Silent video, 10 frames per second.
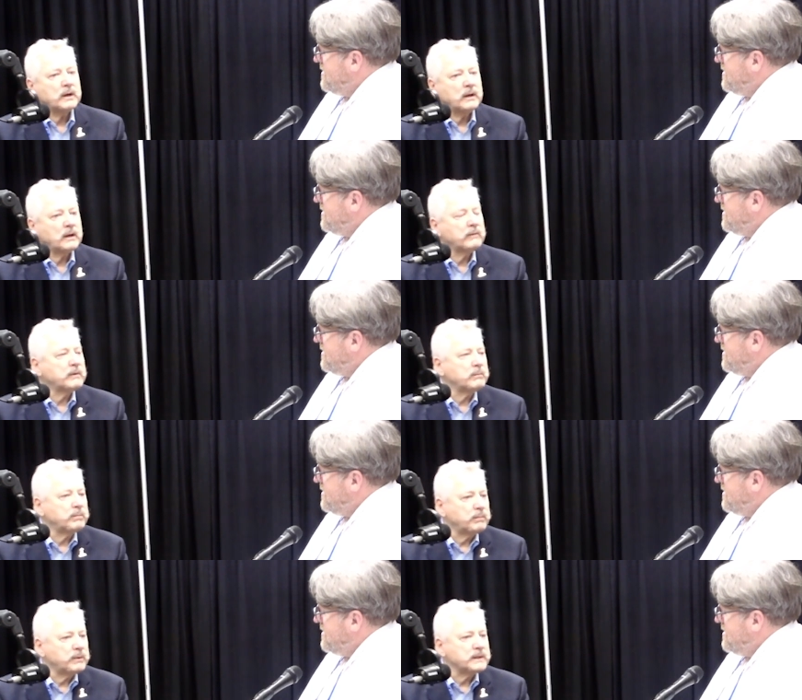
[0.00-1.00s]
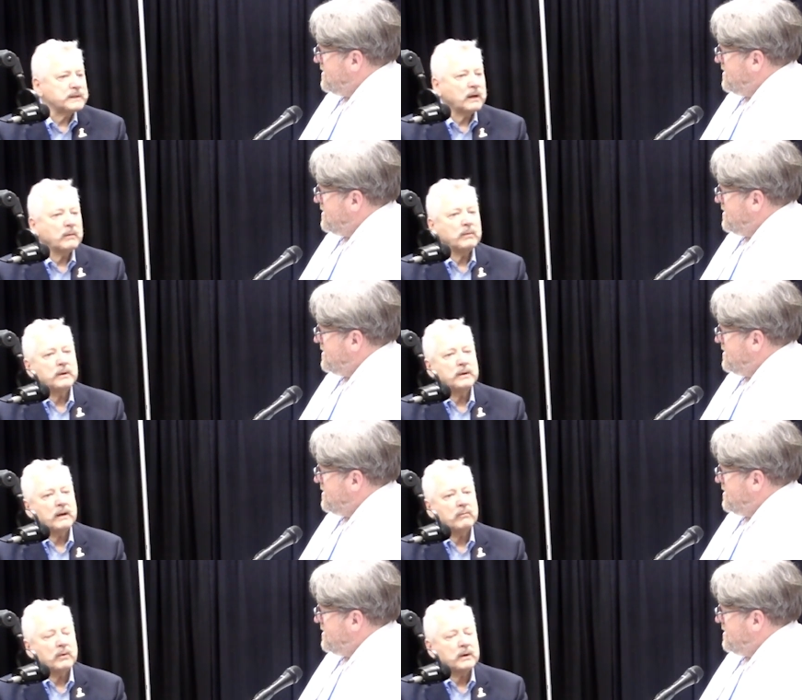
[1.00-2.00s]
Speaker 1: I lived in Prince Albert. I've
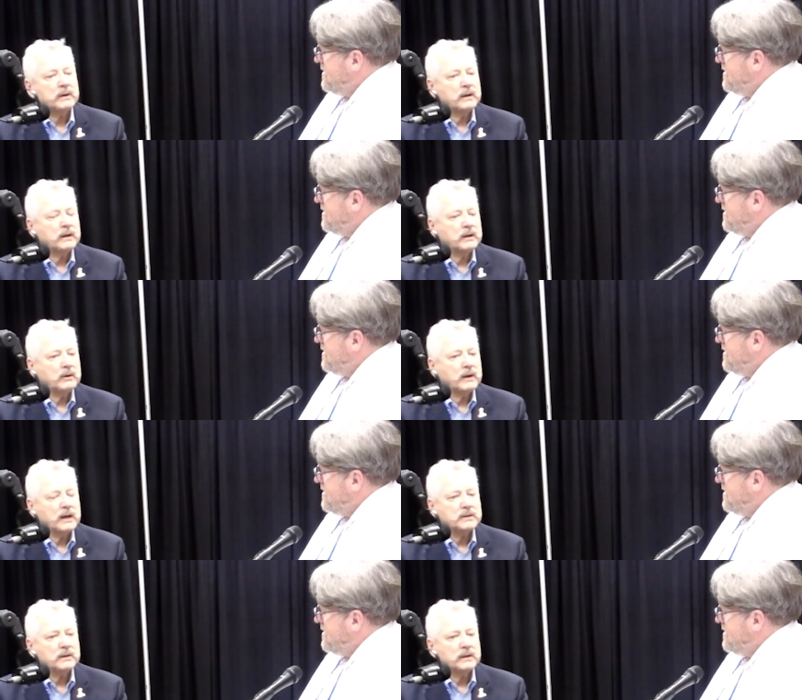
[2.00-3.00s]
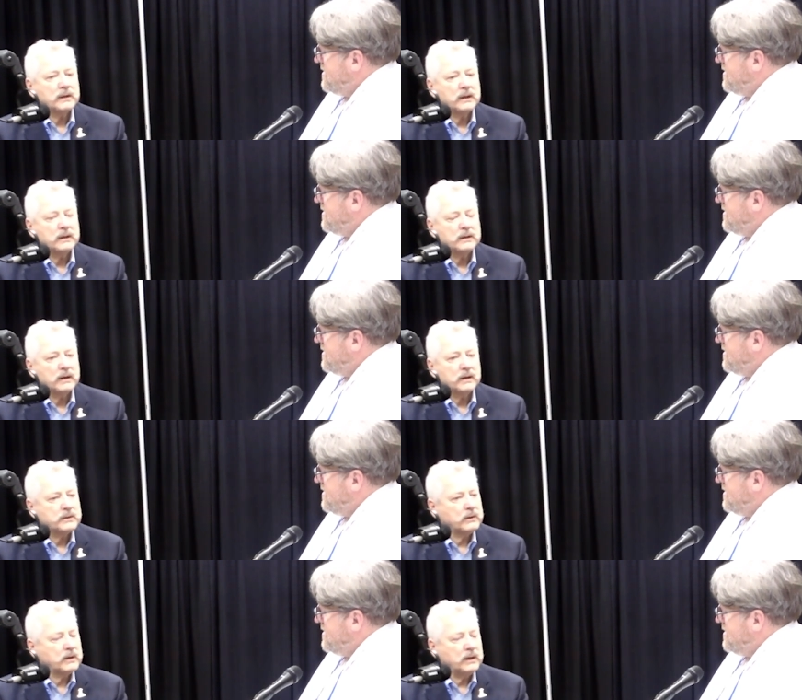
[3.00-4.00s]
worked uh, internationally in uh,
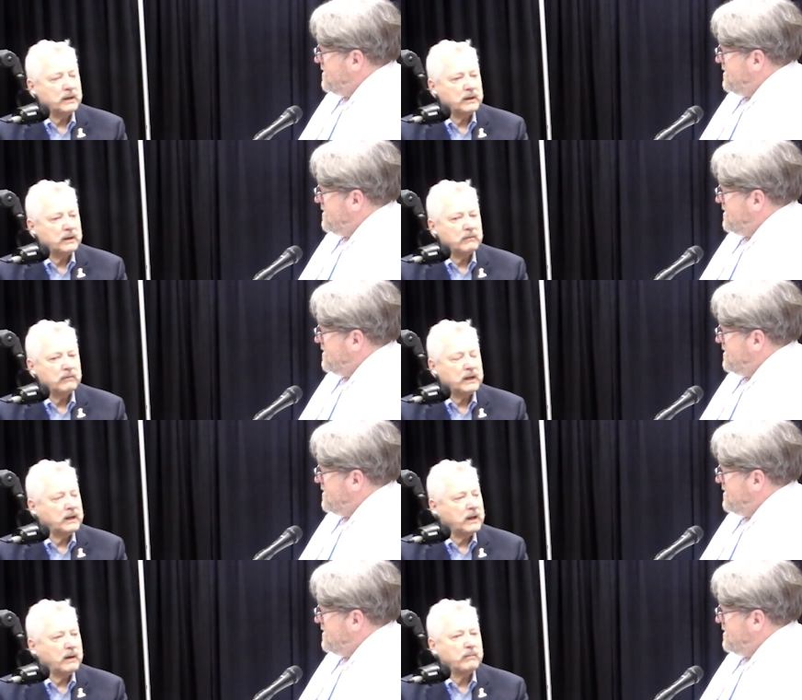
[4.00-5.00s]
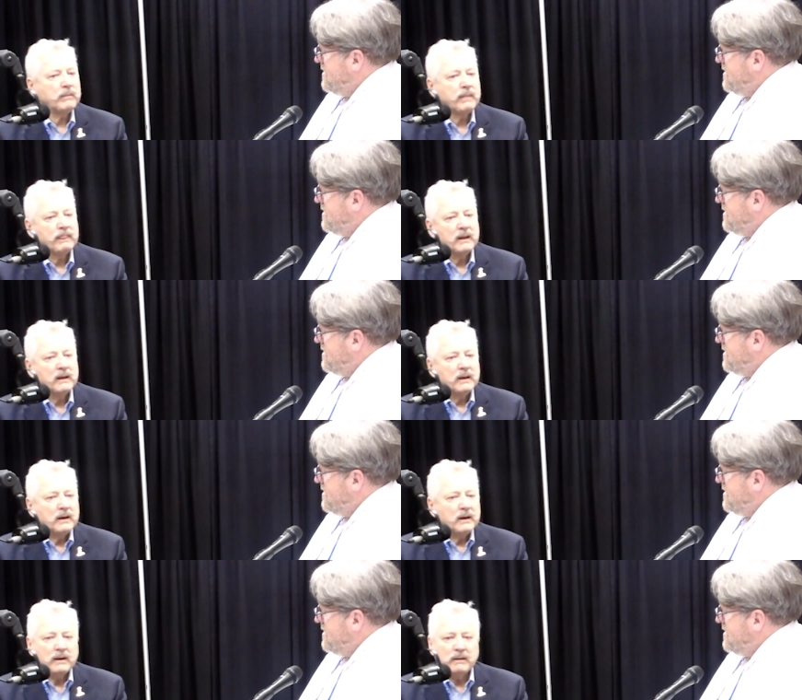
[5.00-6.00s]
Turkey and, and Vietnam.
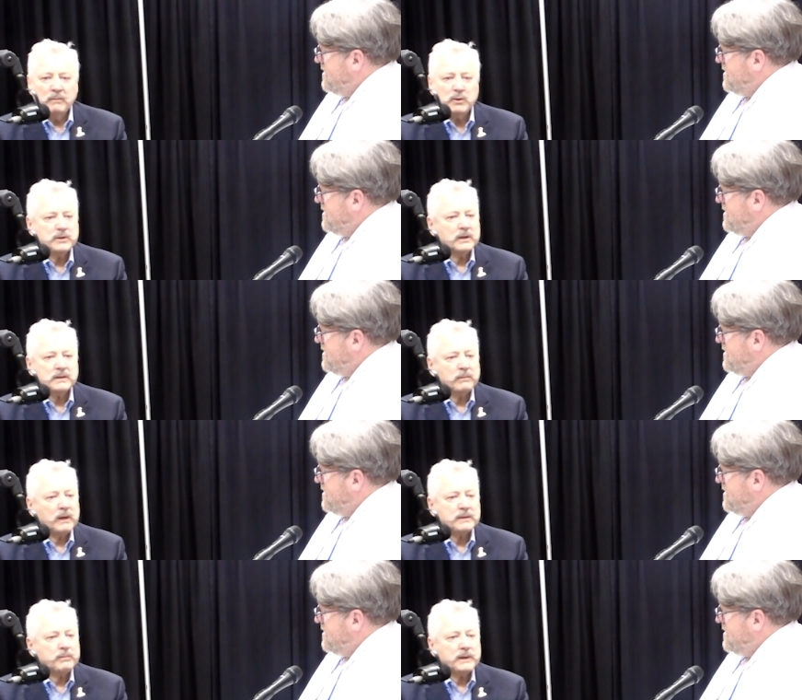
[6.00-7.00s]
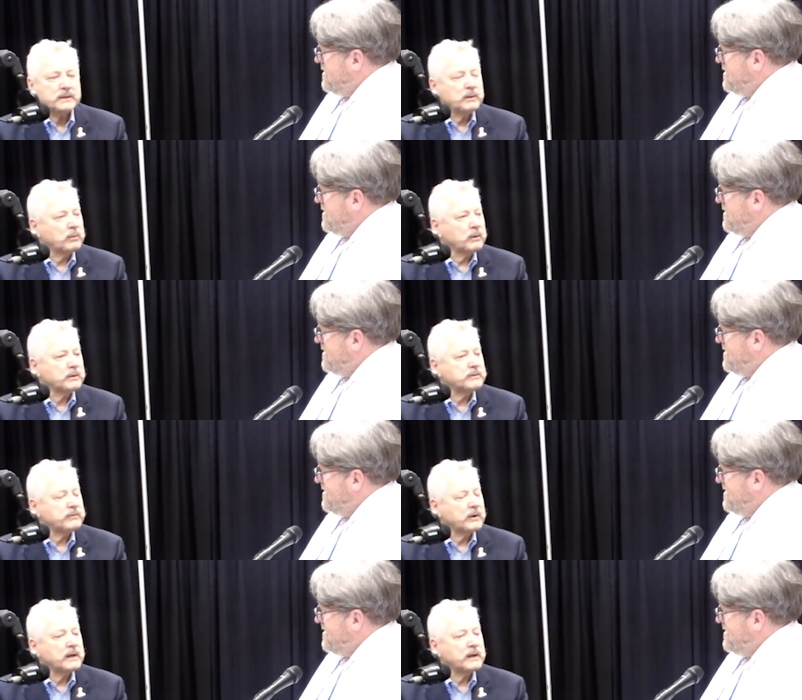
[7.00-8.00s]
Moose Jaw is the best place in the world as far
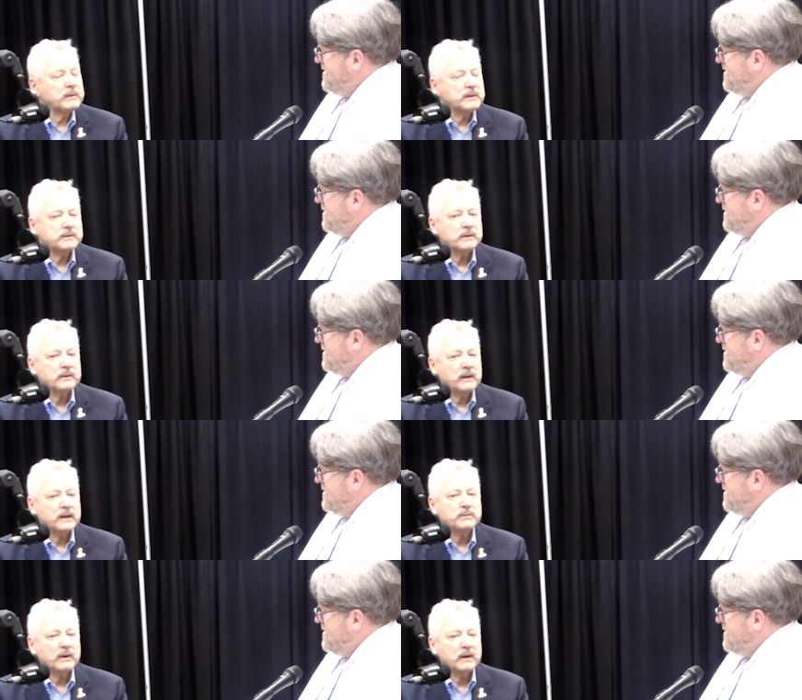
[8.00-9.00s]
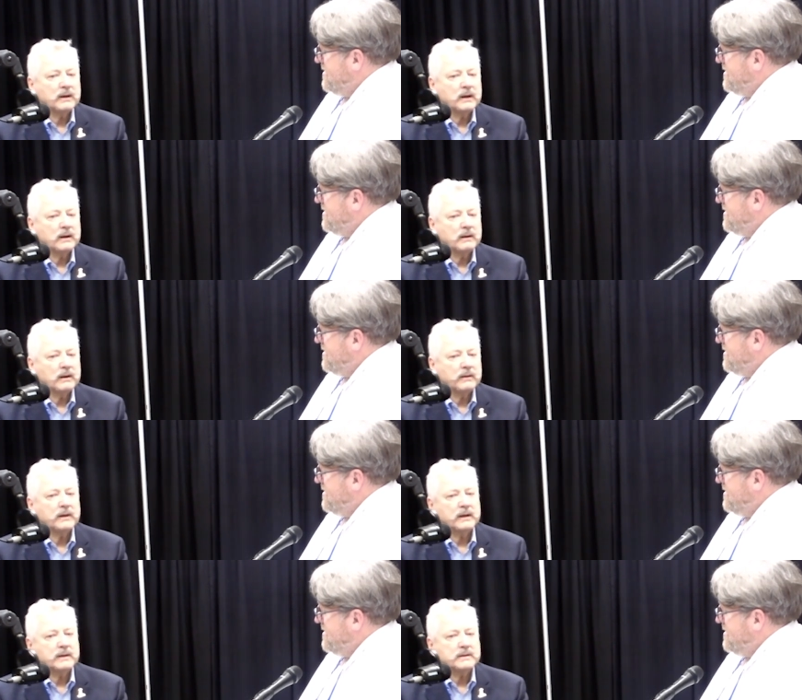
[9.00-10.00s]
as I'm concerned, and that's why uh, I think
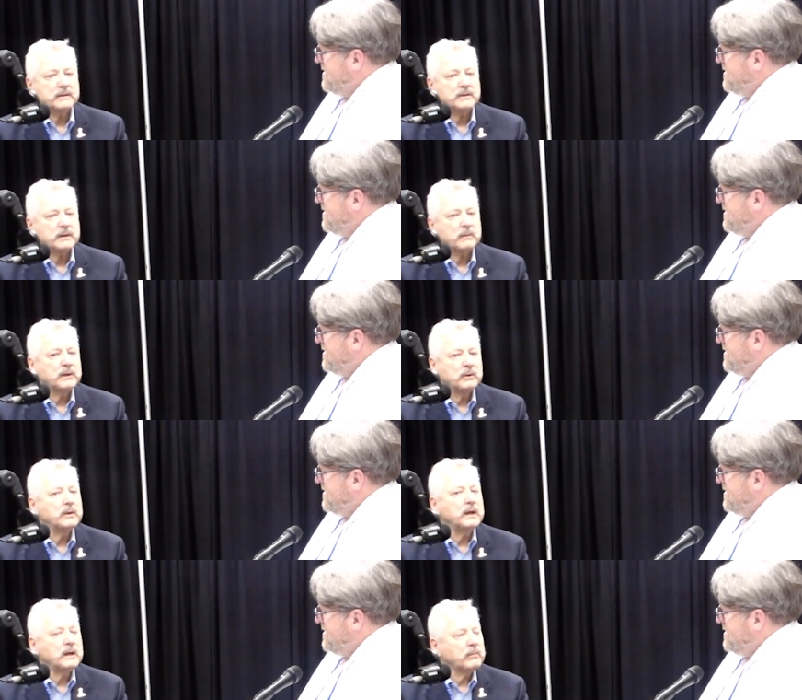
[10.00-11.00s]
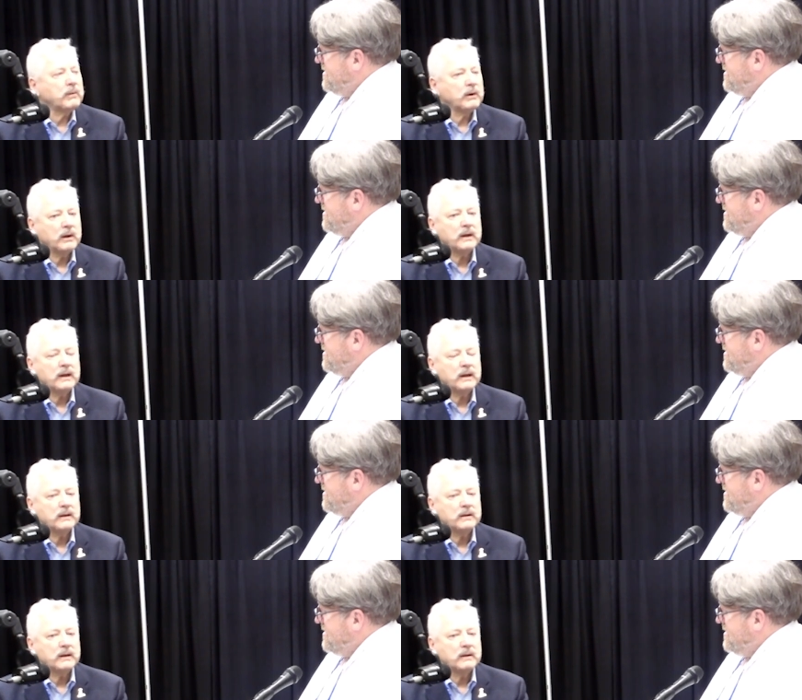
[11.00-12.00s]
it's, there's something unique about it. And
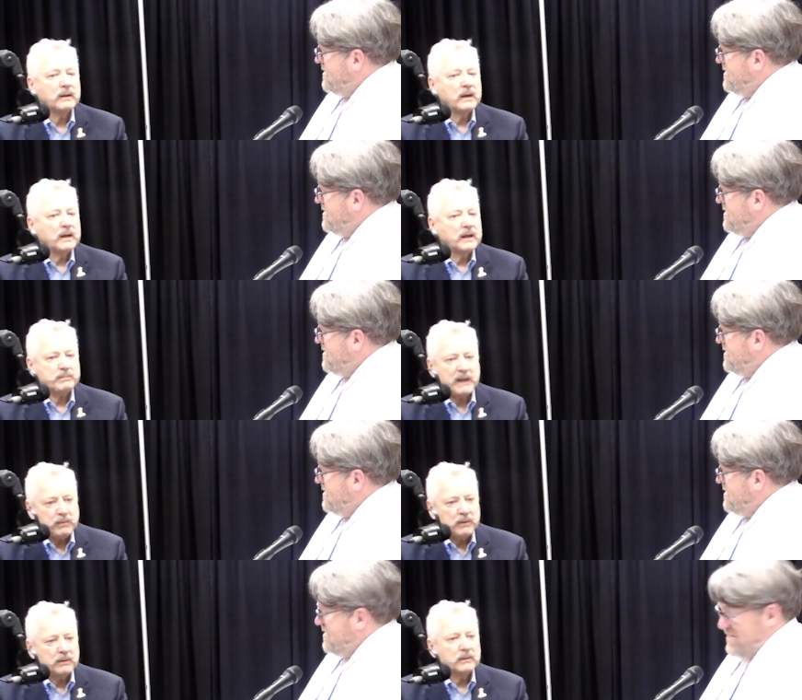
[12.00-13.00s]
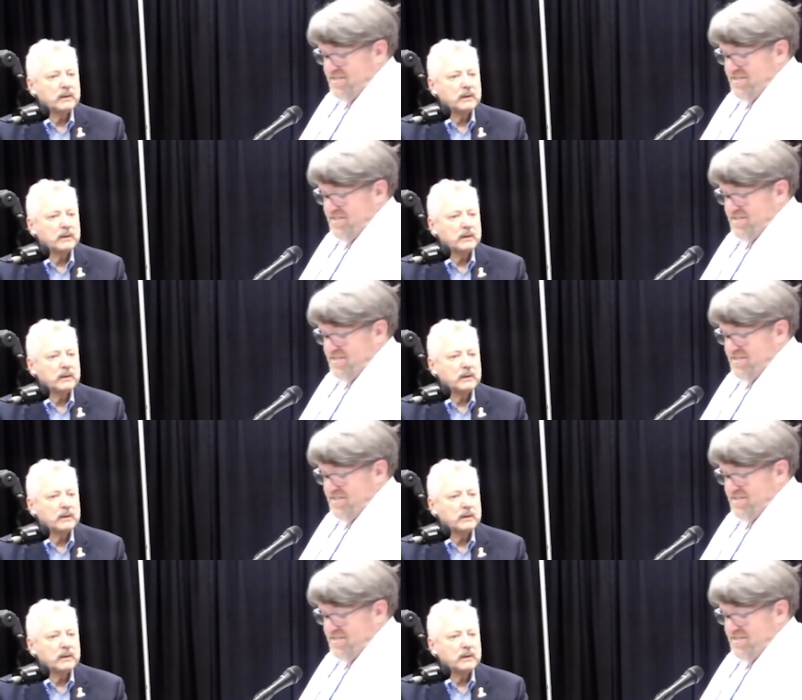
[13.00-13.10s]
uh, it's people,